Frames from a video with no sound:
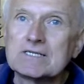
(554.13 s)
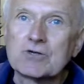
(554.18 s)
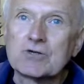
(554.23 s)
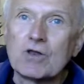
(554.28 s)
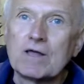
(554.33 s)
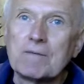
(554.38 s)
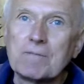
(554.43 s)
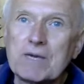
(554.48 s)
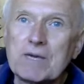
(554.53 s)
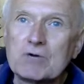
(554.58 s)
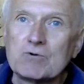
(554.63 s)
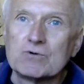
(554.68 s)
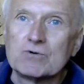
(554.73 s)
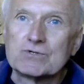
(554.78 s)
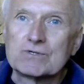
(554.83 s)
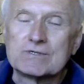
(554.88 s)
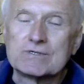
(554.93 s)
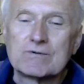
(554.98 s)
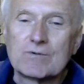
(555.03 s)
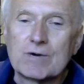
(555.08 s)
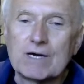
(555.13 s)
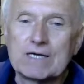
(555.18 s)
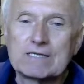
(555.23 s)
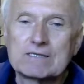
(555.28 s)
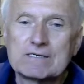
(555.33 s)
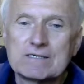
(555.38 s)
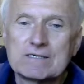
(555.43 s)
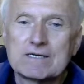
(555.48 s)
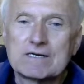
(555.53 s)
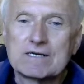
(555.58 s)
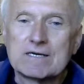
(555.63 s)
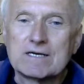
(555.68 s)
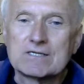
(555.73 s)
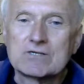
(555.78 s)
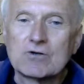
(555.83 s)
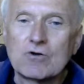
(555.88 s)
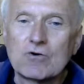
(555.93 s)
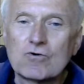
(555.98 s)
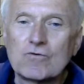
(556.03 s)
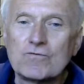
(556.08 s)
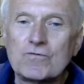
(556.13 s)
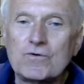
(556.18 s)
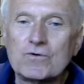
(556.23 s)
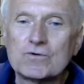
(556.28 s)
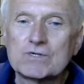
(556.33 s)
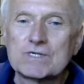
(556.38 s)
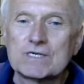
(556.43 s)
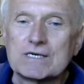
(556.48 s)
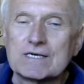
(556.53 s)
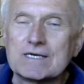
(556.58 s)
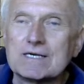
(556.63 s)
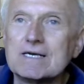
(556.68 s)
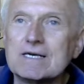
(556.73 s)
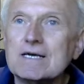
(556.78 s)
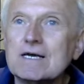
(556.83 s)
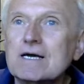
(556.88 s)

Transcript: it's all ambiguous, right? It's all confusing.